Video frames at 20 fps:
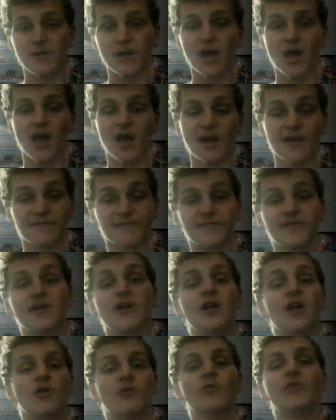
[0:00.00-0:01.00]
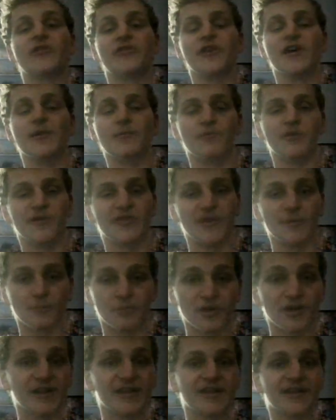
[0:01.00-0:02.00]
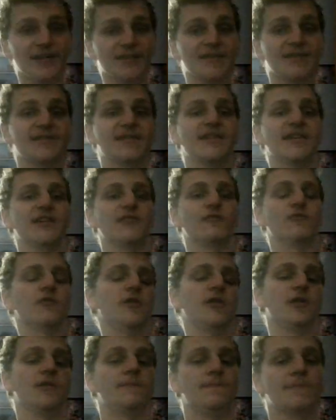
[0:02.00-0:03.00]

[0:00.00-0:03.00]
off with a pretty good sequel,